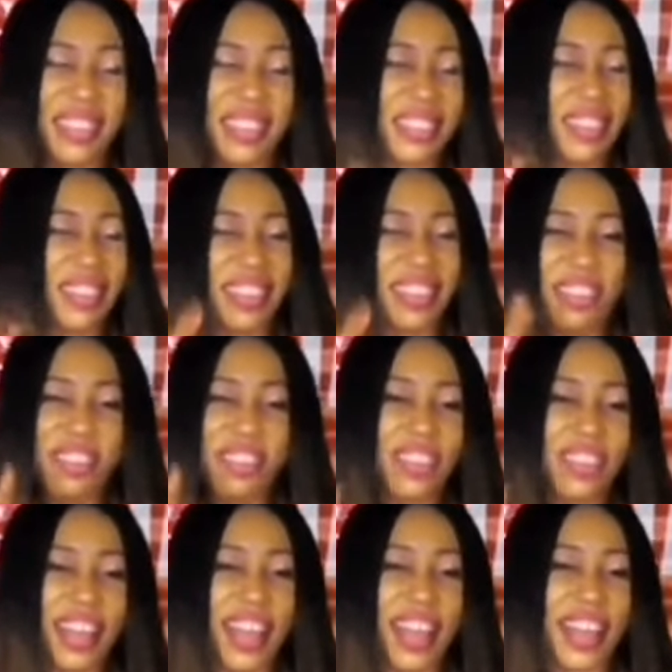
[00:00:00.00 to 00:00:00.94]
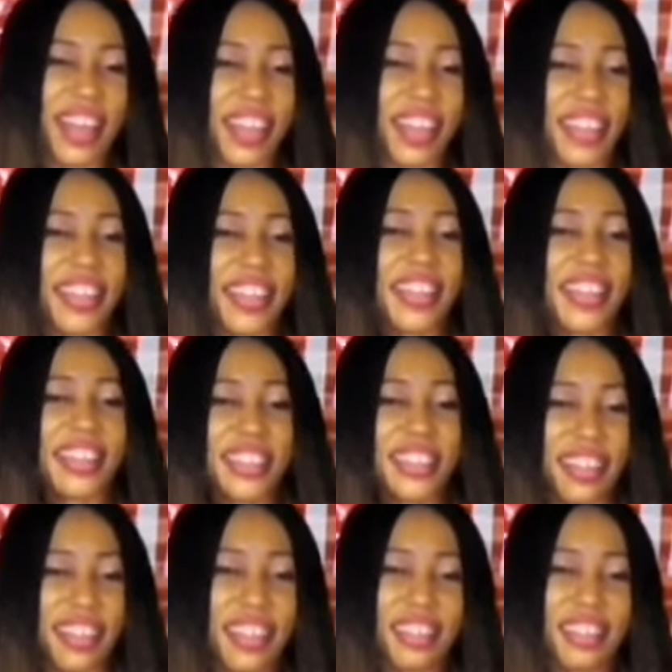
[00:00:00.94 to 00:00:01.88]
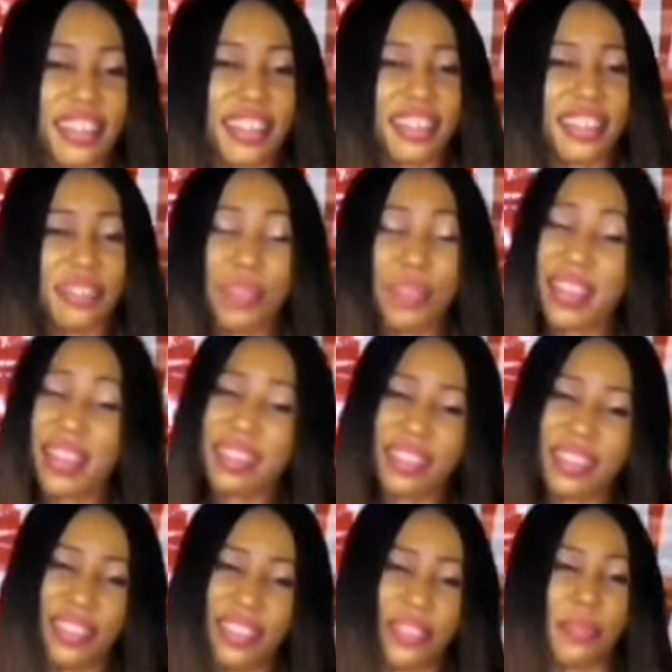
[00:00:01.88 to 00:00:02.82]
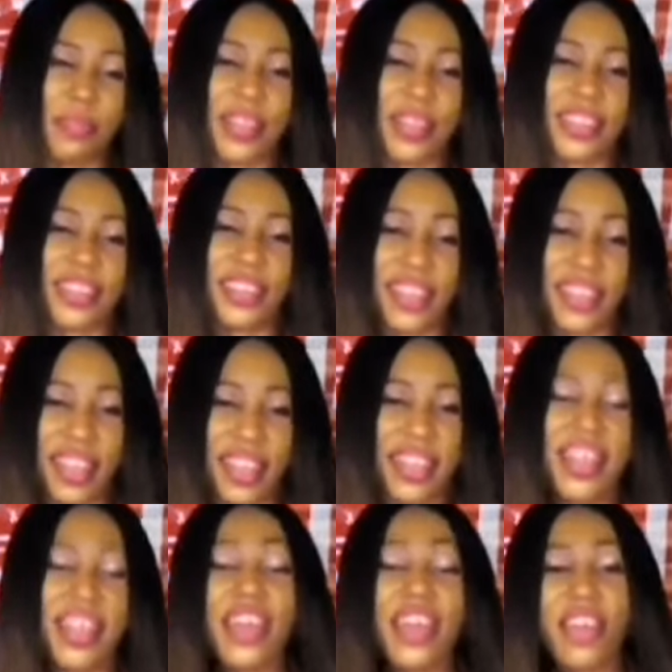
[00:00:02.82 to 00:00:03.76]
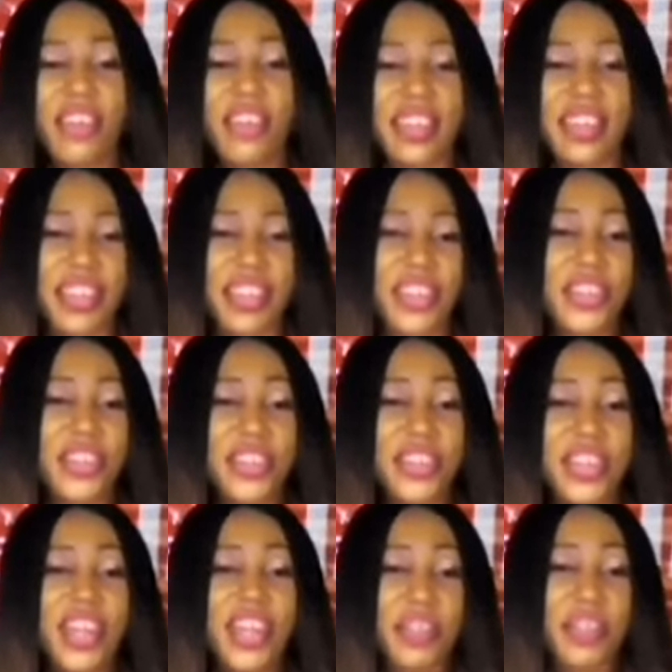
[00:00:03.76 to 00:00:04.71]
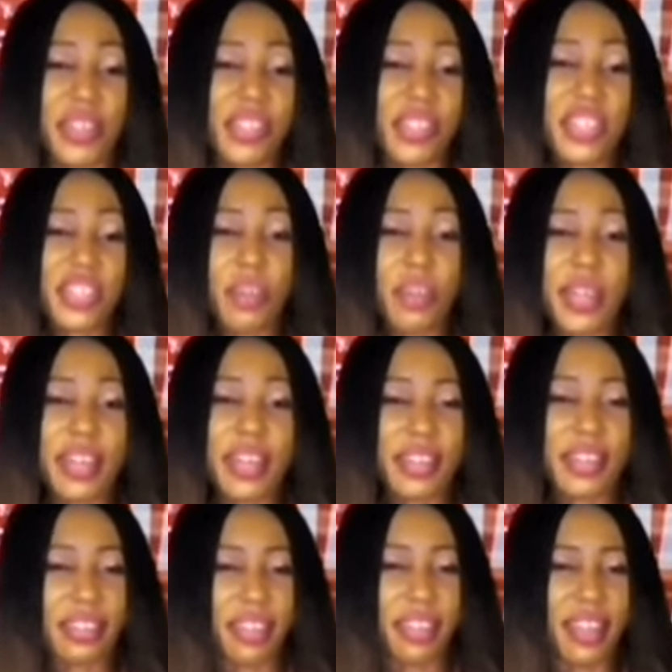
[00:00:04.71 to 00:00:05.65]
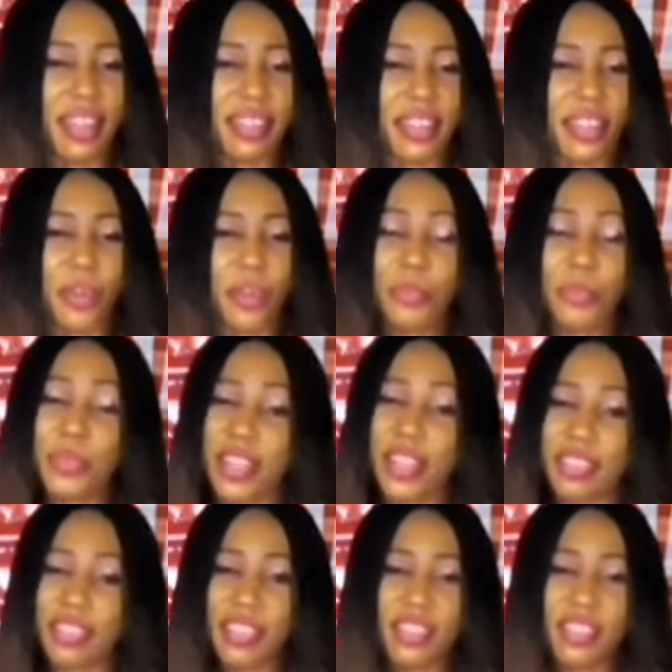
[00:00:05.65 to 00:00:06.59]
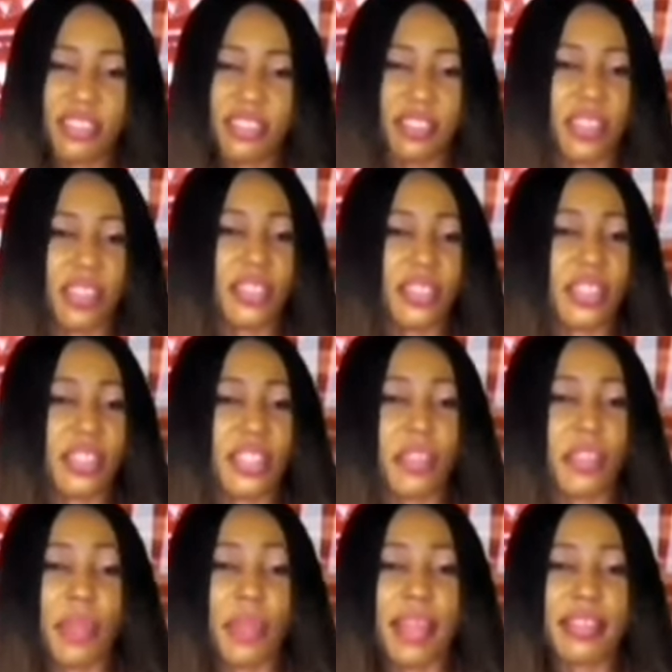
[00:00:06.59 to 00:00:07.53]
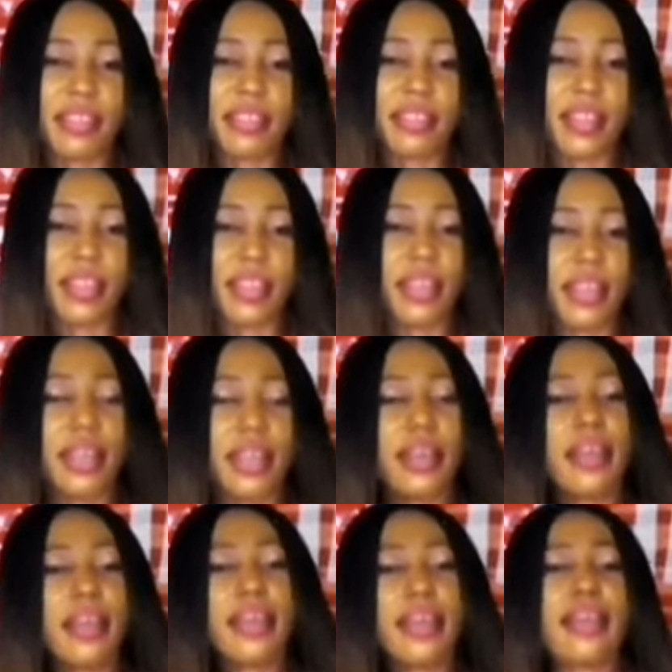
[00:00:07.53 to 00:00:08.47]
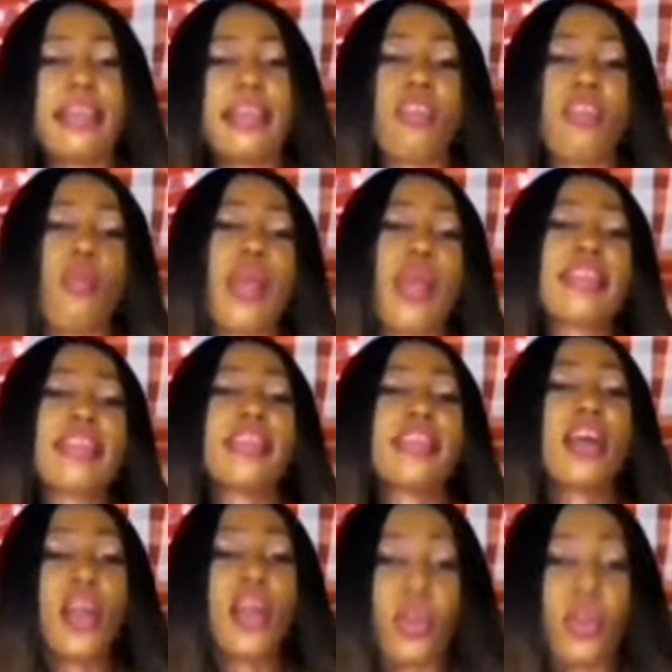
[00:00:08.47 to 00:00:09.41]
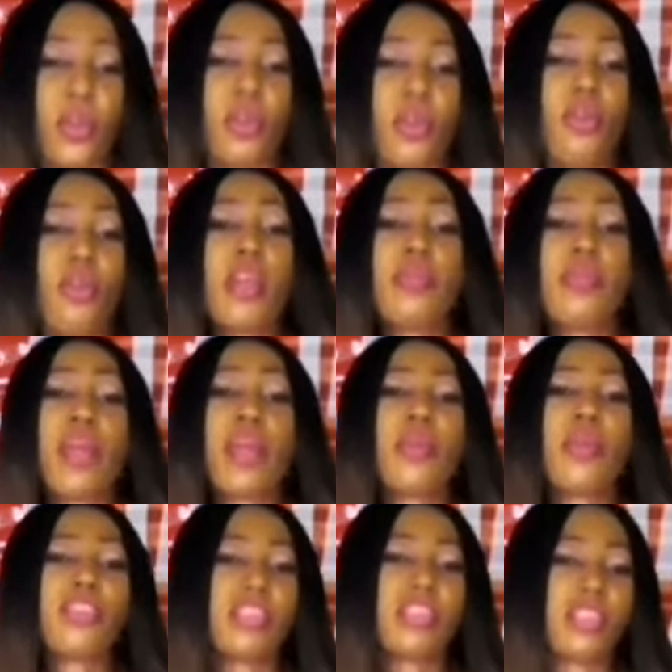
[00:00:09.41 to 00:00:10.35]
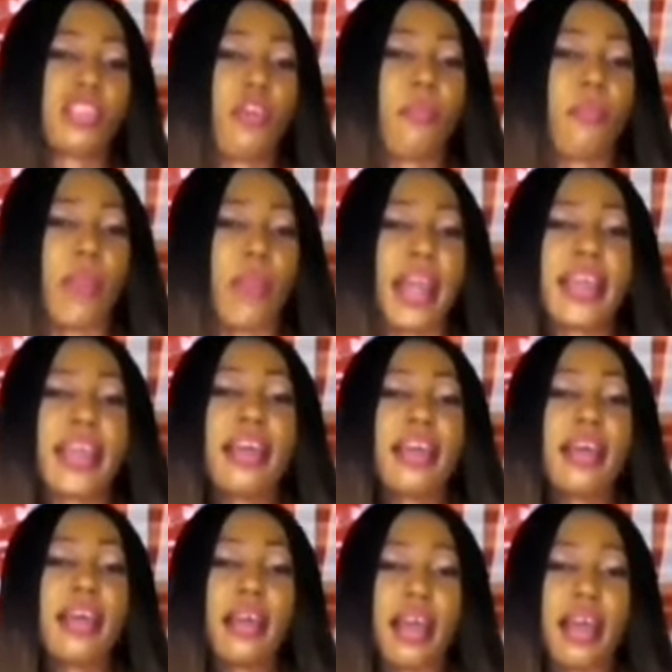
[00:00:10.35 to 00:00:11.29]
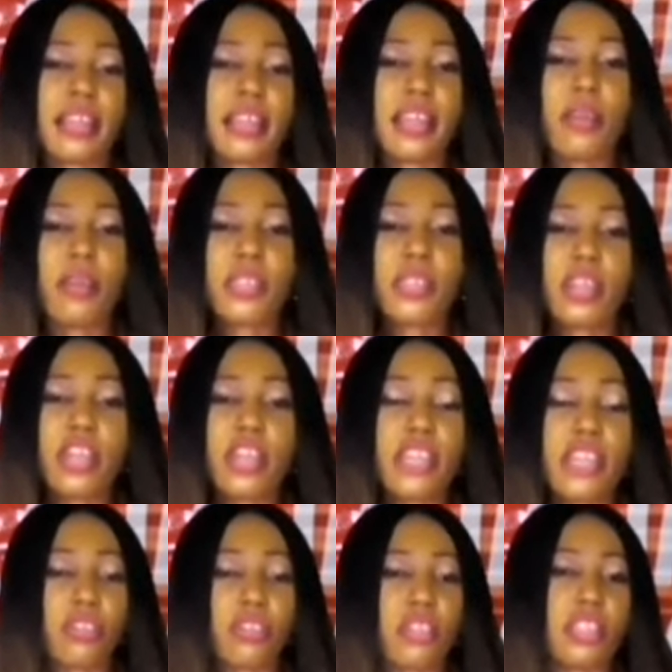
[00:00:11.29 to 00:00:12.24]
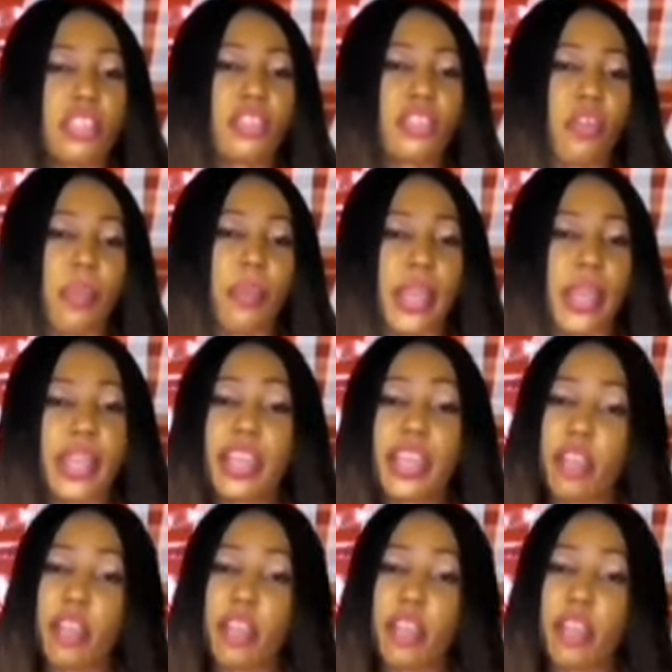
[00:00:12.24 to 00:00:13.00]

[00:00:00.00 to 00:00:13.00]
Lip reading: Some little eye challenges, but doesn't matter, okay? Right, thank you. If you're just coming in, I said it is Relationship and Talent Clinic with Lola. Okay, before I went on a short break, I said I was gonna introduce the topic